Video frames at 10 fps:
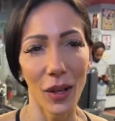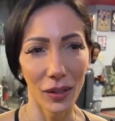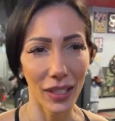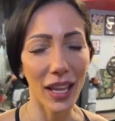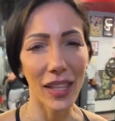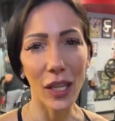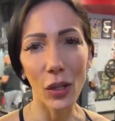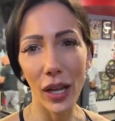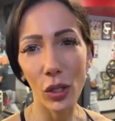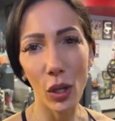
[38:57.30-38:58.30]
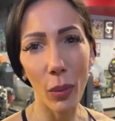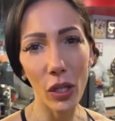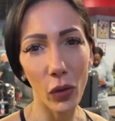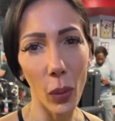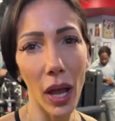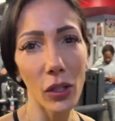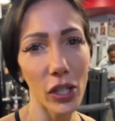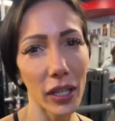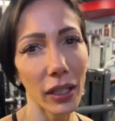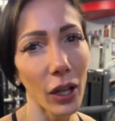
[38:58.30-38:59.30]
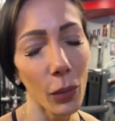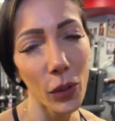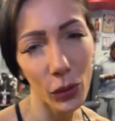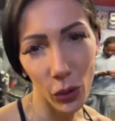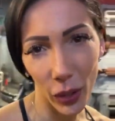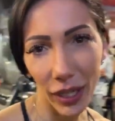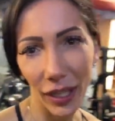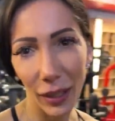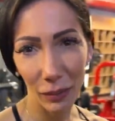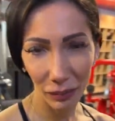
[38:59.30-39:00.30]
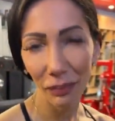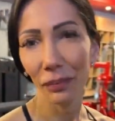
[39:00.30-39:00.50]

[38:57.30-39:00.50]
So, yeah, thank you guys so much for watching. Hope you enjoyed it.